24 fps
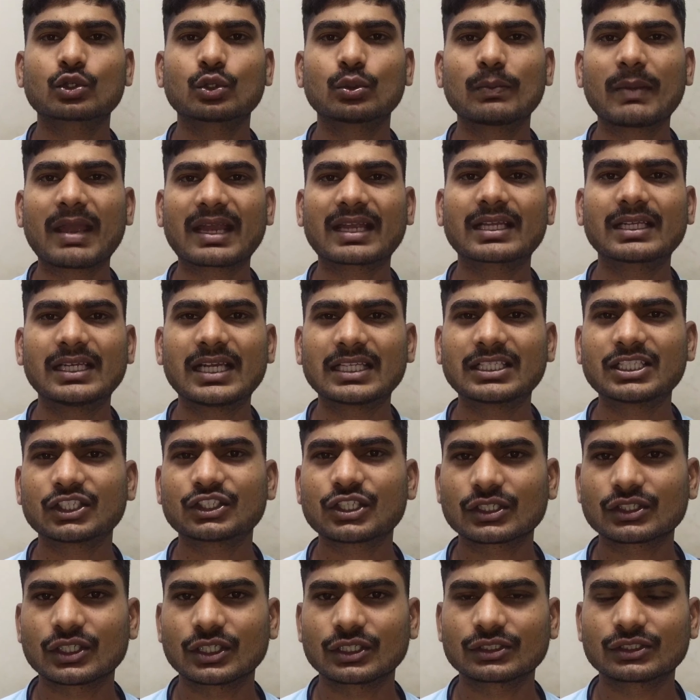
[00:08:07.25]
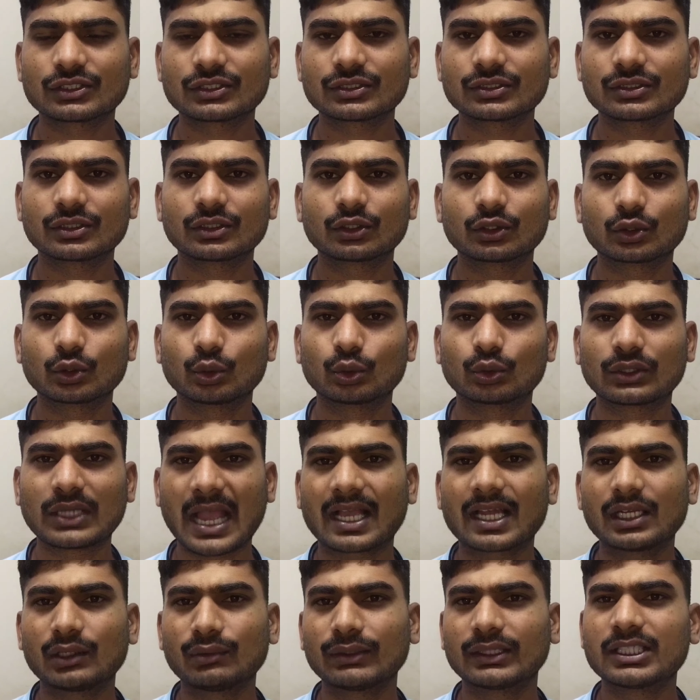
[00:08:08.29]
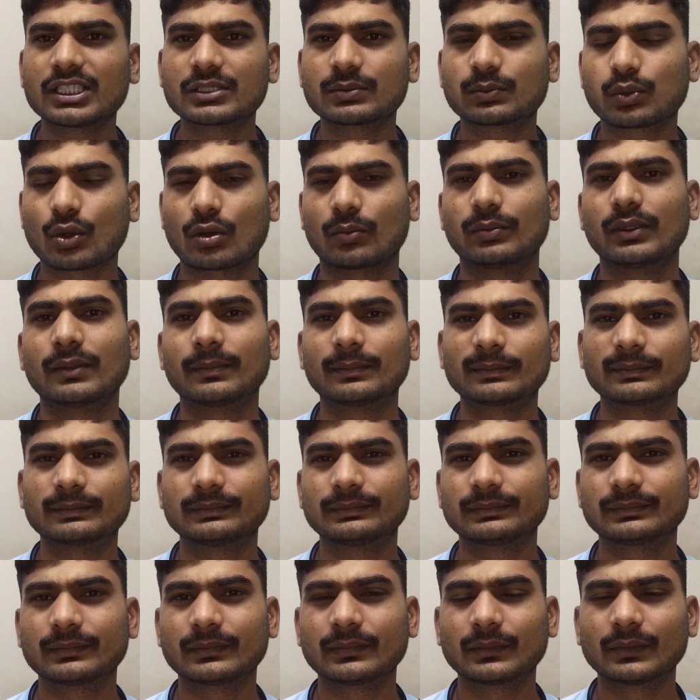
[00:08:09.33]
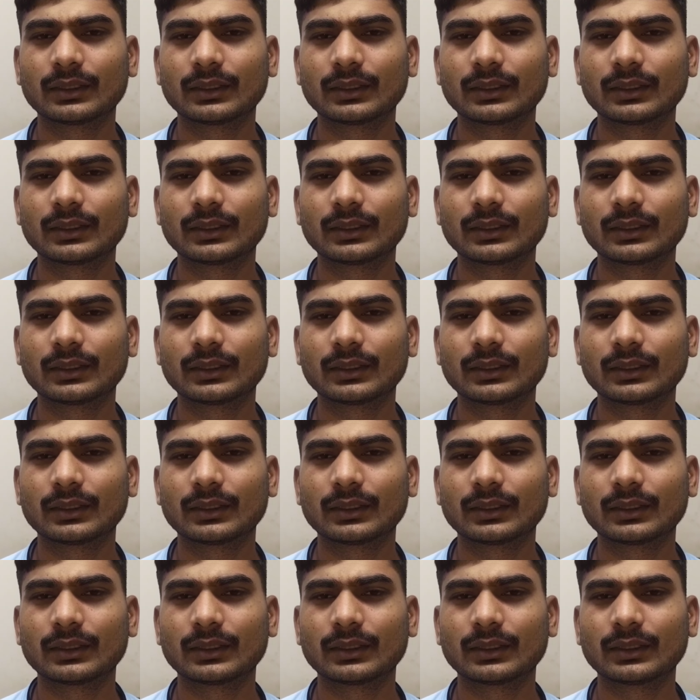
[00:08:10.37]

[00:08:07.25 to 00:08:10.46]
has to make legislations to tackle with this problem.